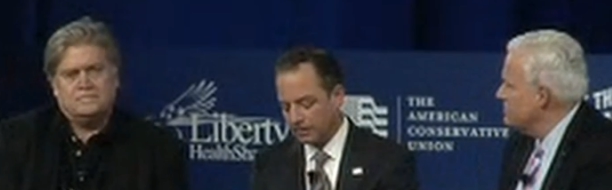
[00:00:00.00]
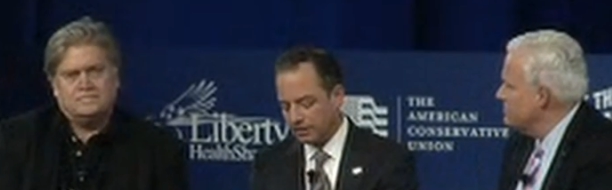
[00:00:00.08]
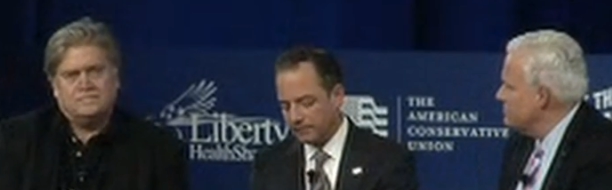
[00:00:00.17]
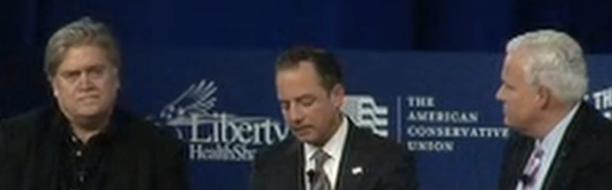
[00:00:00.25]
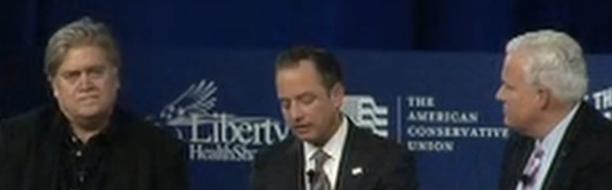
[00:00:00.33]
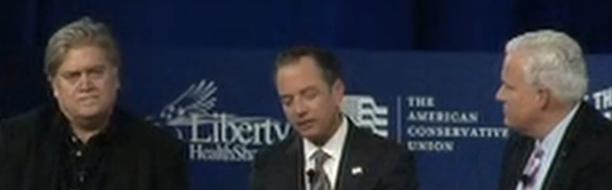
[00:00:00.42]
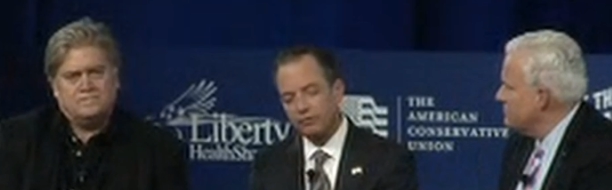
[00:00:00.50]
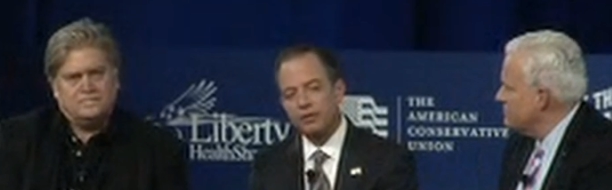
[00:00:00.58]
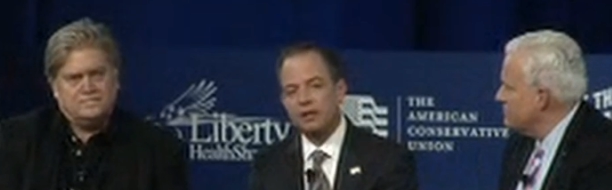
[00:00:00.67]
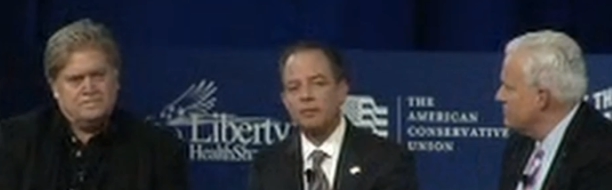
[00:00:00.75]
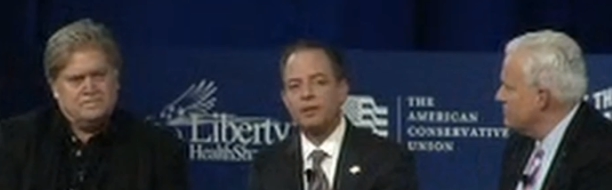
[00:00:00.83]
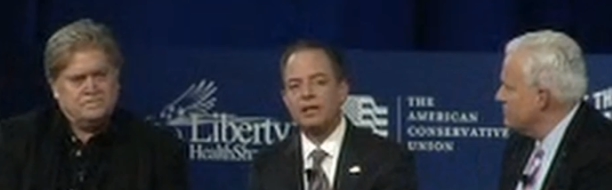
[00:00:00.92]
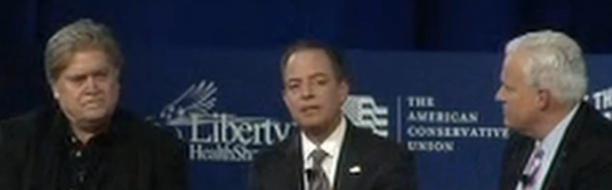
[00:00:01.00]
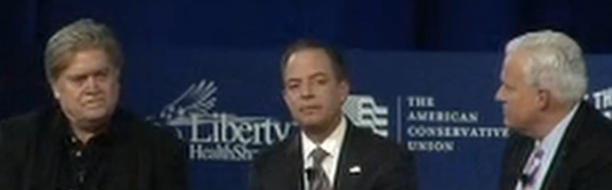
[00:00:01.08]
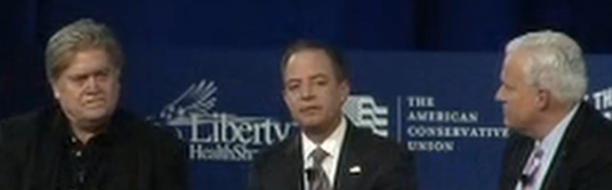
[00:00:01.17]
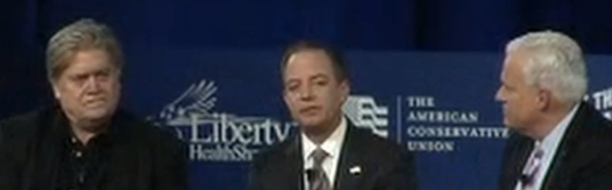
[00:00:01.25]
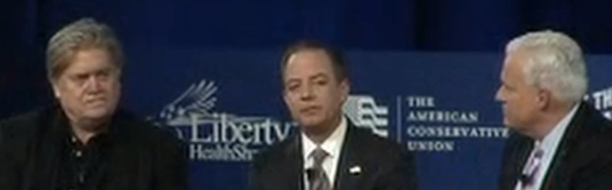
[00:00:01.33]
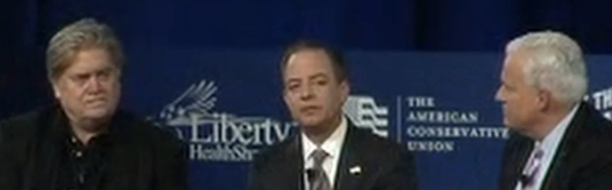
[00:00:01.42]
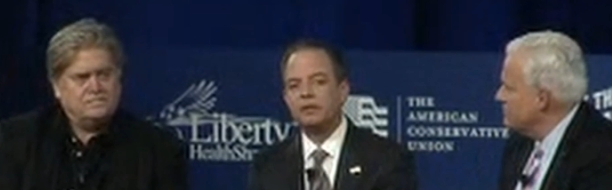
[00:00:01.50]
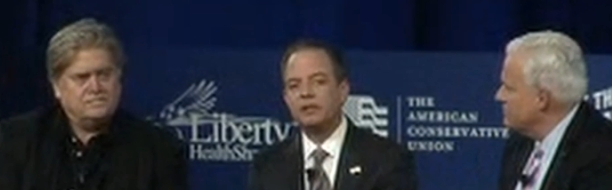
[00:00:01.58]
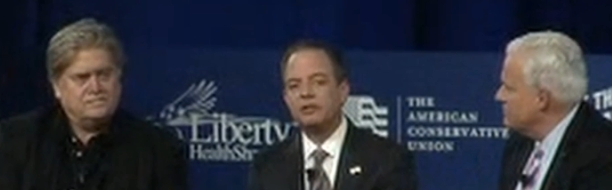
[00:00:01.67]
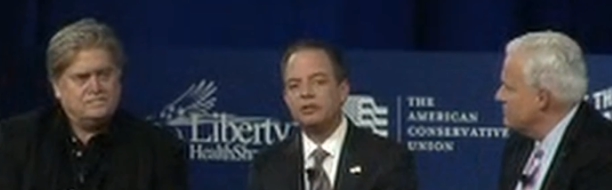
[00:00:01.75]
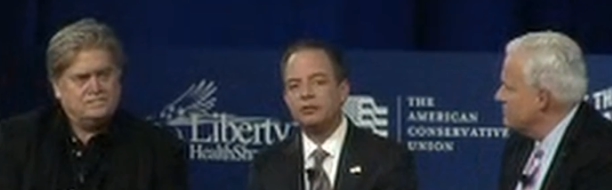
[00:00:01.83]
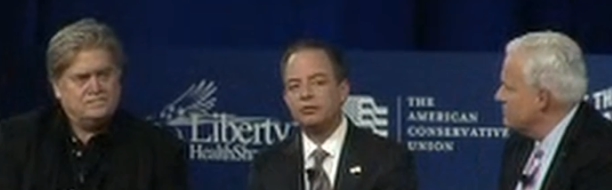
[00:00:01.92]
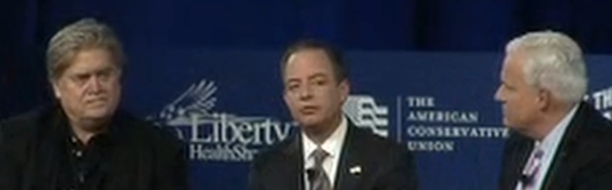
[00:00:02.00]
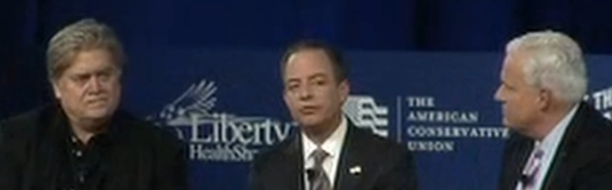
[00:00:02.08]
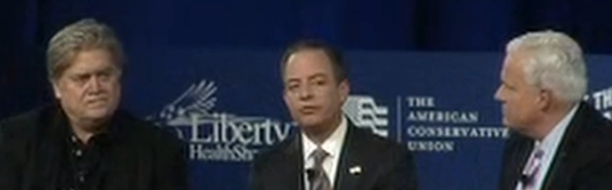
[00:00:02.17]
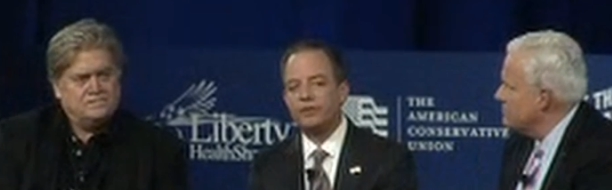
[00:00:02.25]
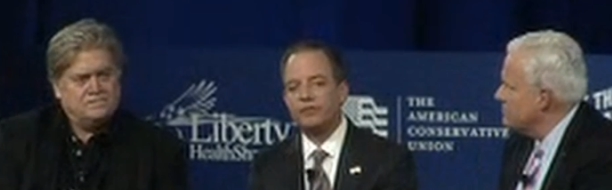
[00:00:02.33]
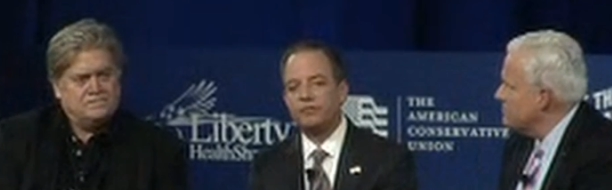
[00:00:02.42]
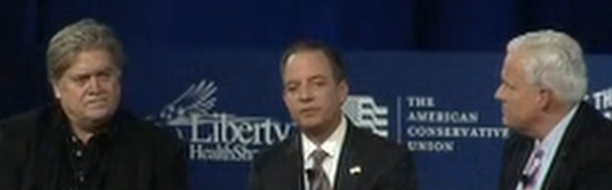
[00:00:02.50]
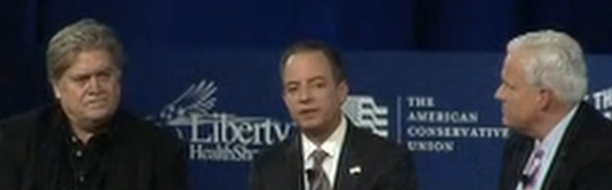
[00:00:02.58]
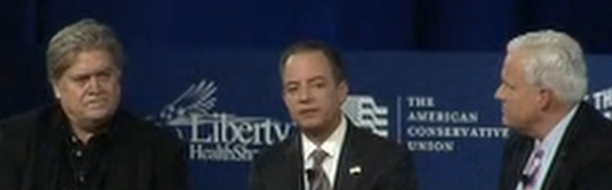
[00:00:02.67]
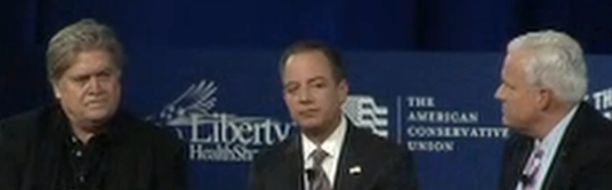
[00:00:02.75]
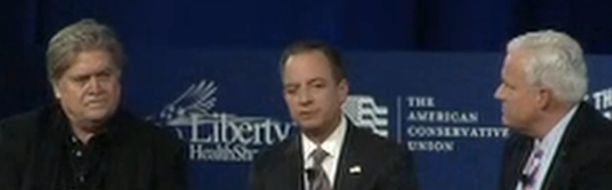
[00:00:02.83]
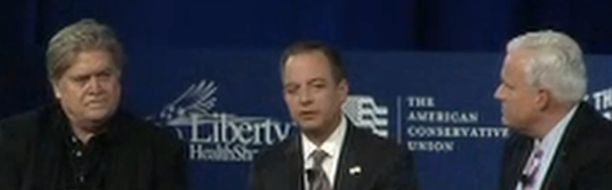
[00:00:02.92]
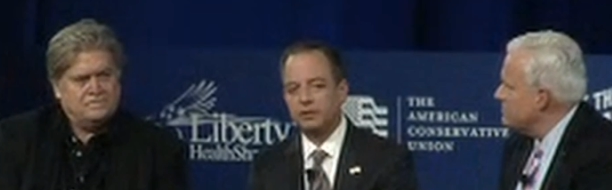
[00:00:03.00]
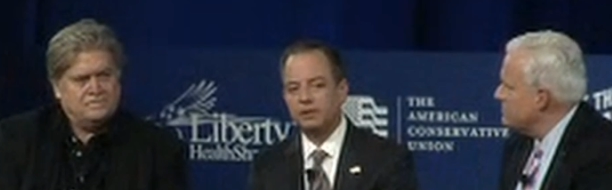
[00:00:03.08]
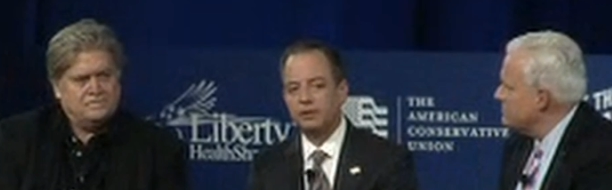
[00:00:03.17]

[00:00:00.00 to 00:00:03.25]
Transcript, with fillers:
Speaker 1: You've got an incredible opportunity to use this victory